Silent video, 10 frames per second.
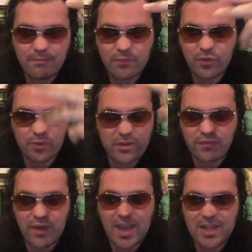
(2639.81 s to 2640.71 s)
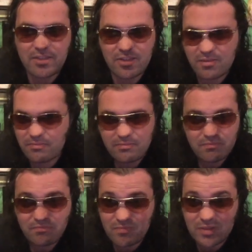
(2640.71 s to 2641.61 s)
three fights,
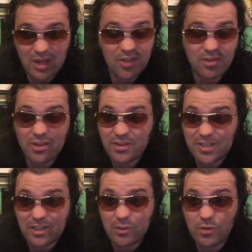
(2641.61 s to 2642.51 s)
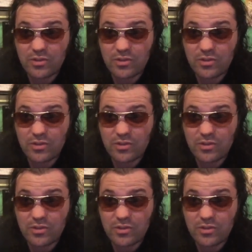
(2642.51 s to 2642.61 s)
Godzilla technically won